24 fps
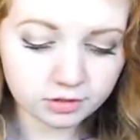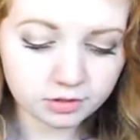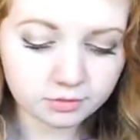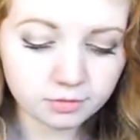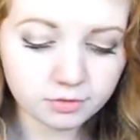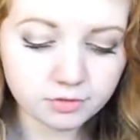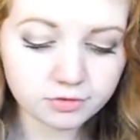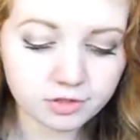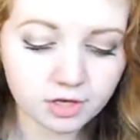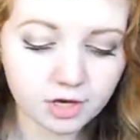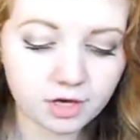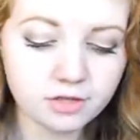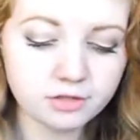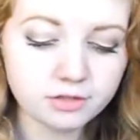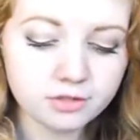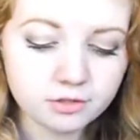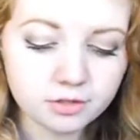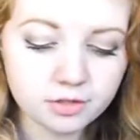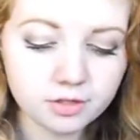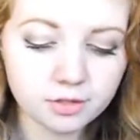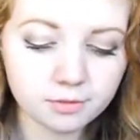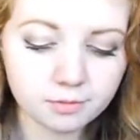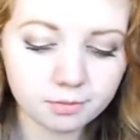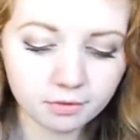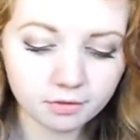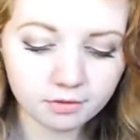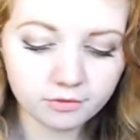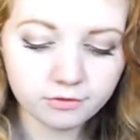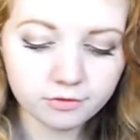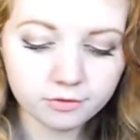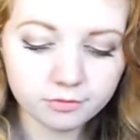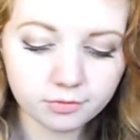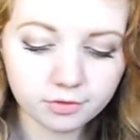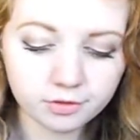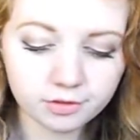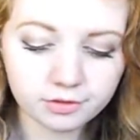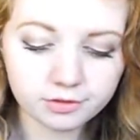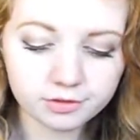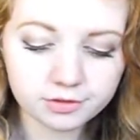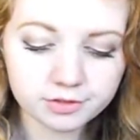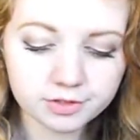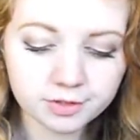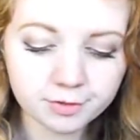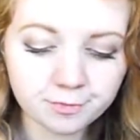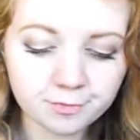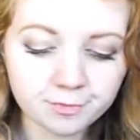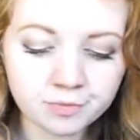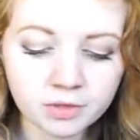most concentrated are perfume oils,
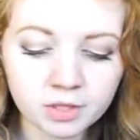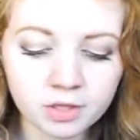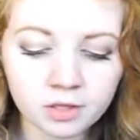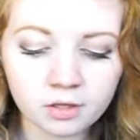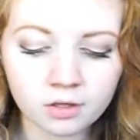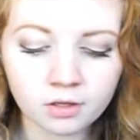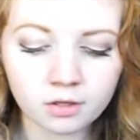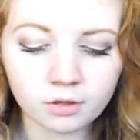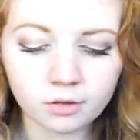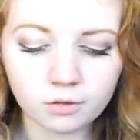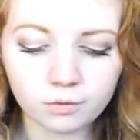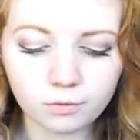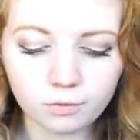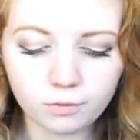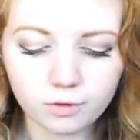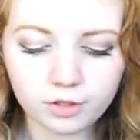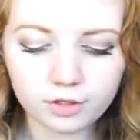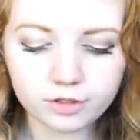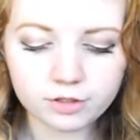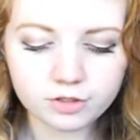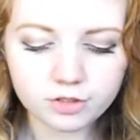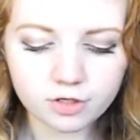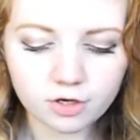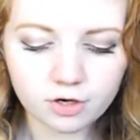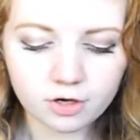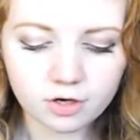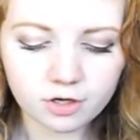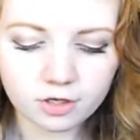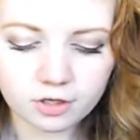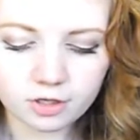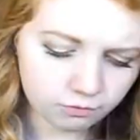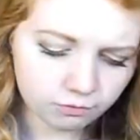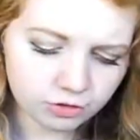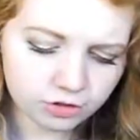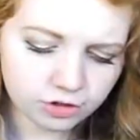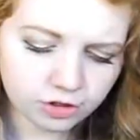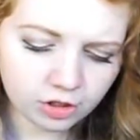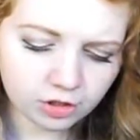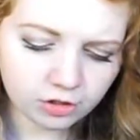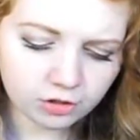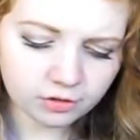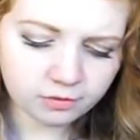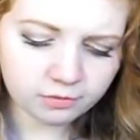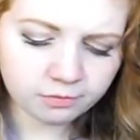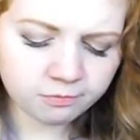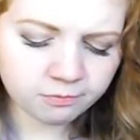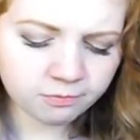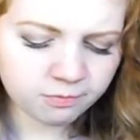which are a
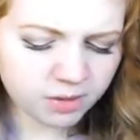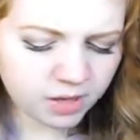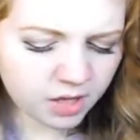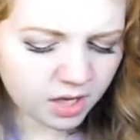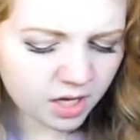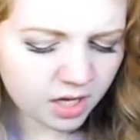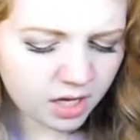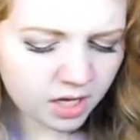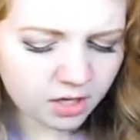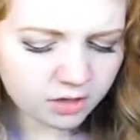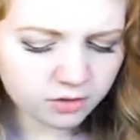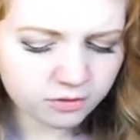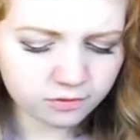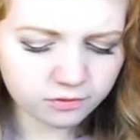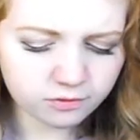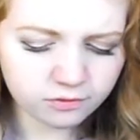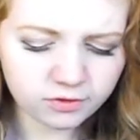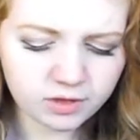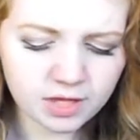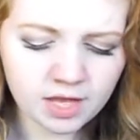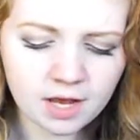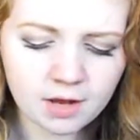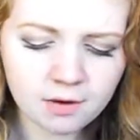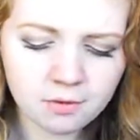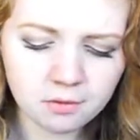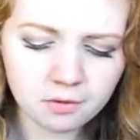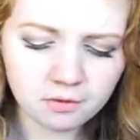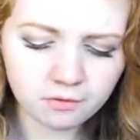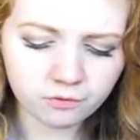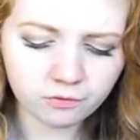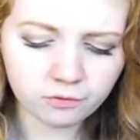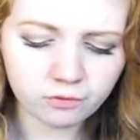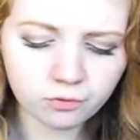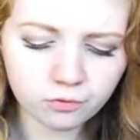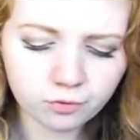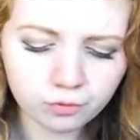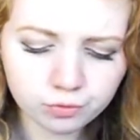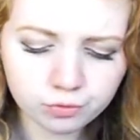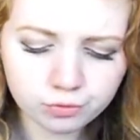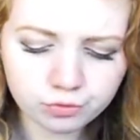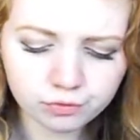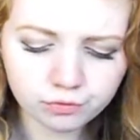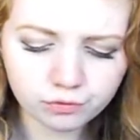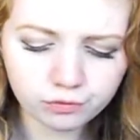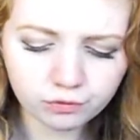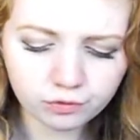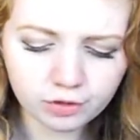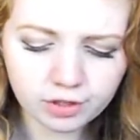plant or flower or fruit
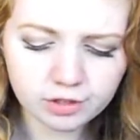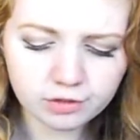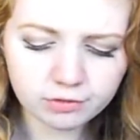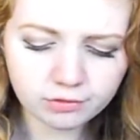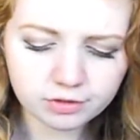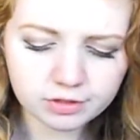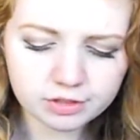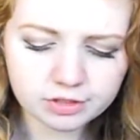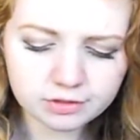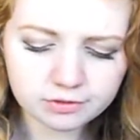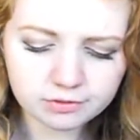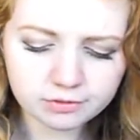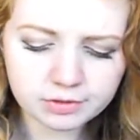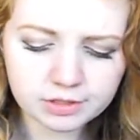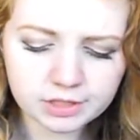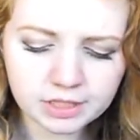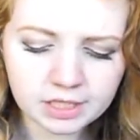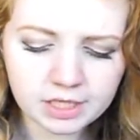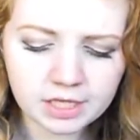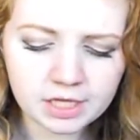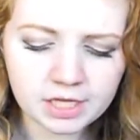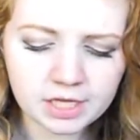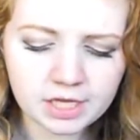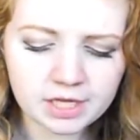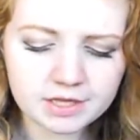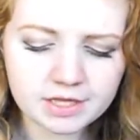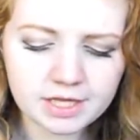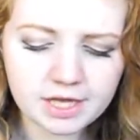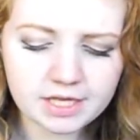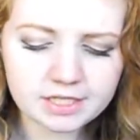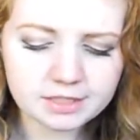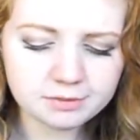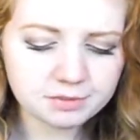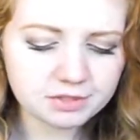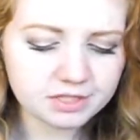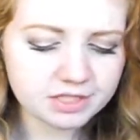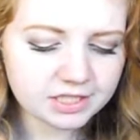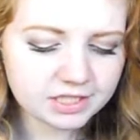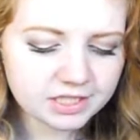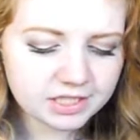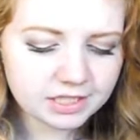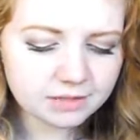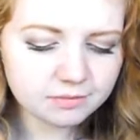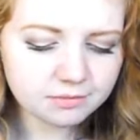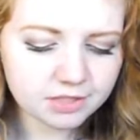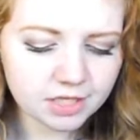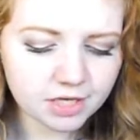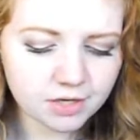fragrance that has been
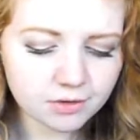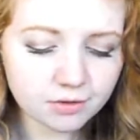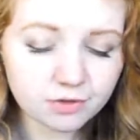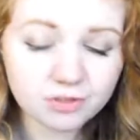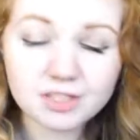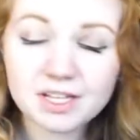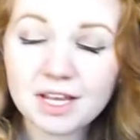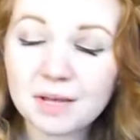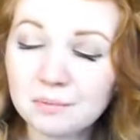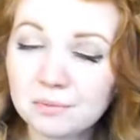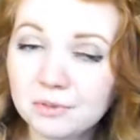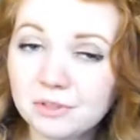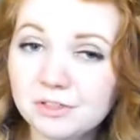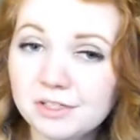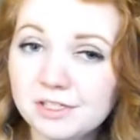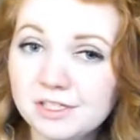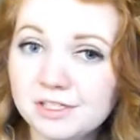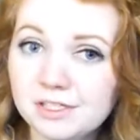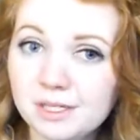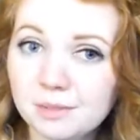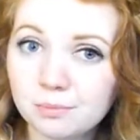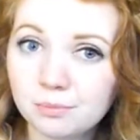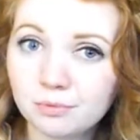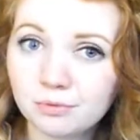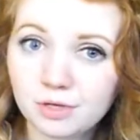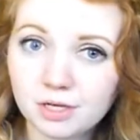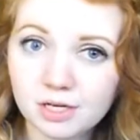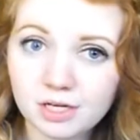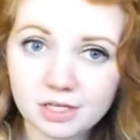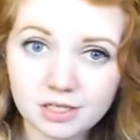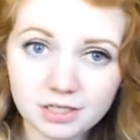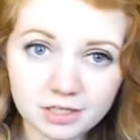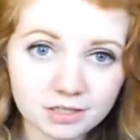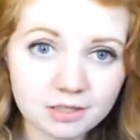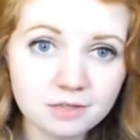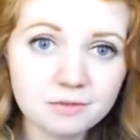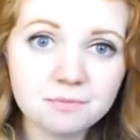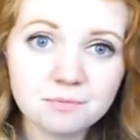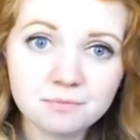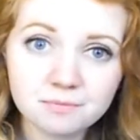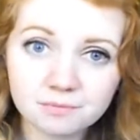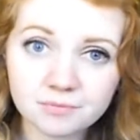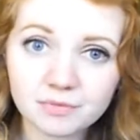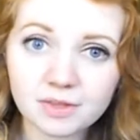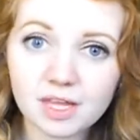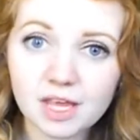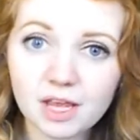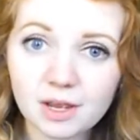steamed out or chemically separated
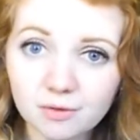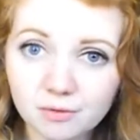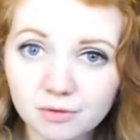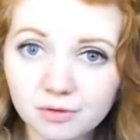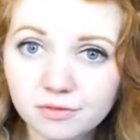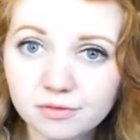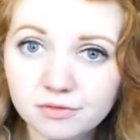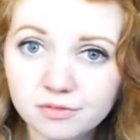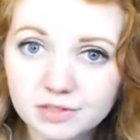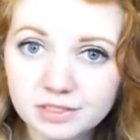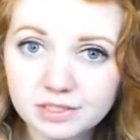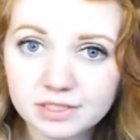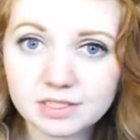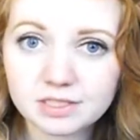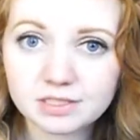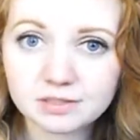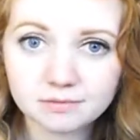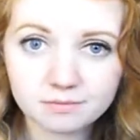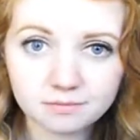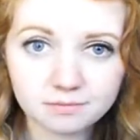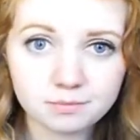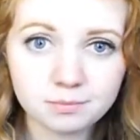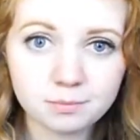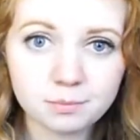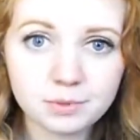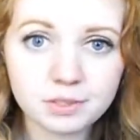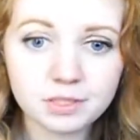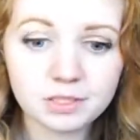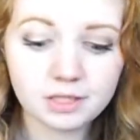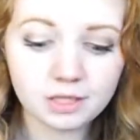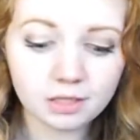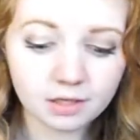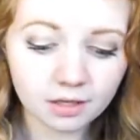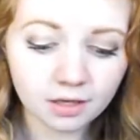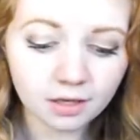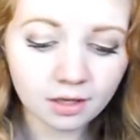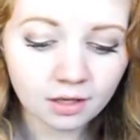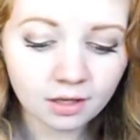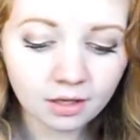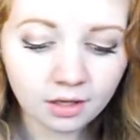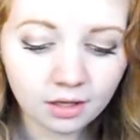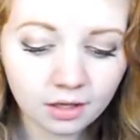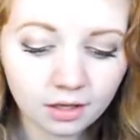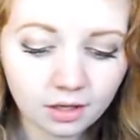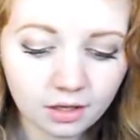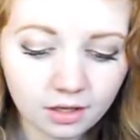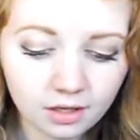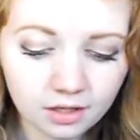out of its being.
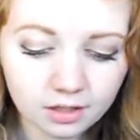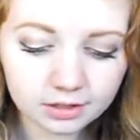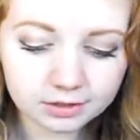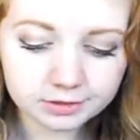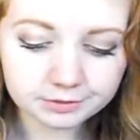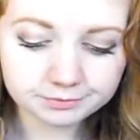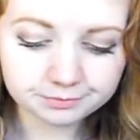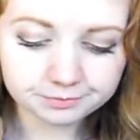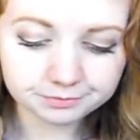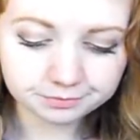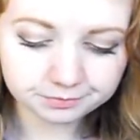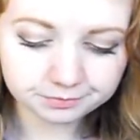And